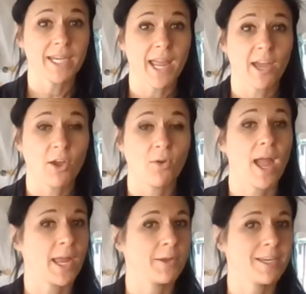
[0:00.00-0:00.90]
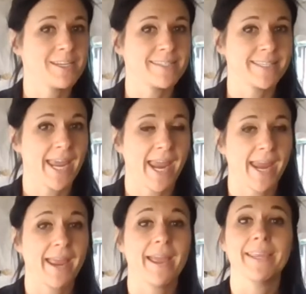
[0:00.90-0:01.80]
now, I'm going to
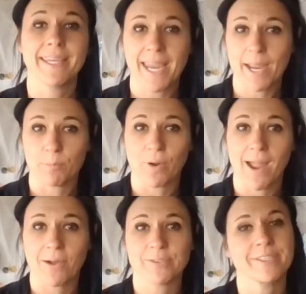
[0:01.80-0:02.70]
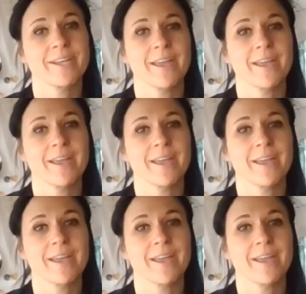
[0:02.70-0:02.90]
say campground.